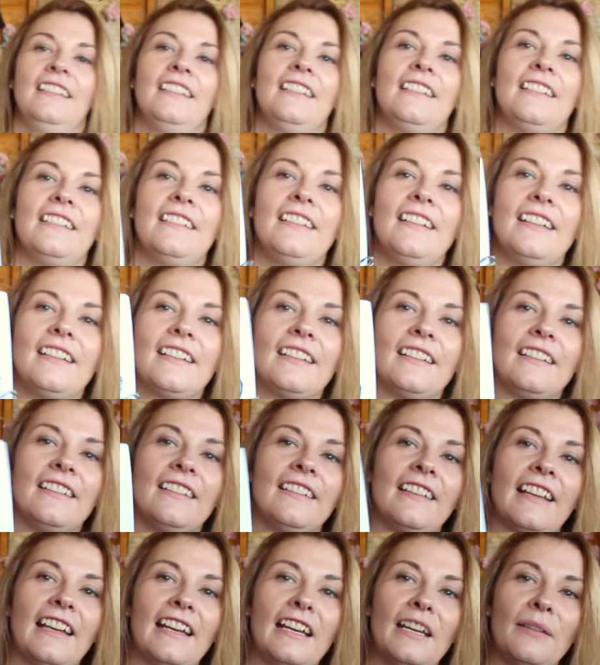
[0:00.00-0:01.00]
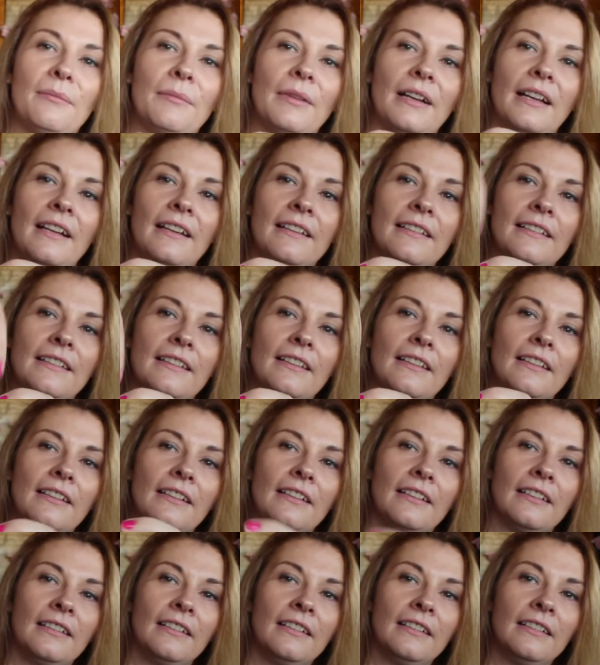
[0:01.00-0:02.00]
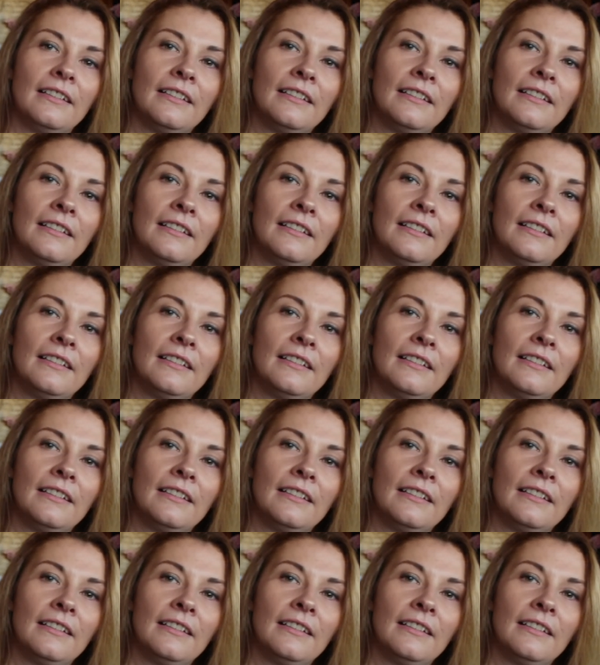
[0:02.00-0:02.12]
Just exactly the same as the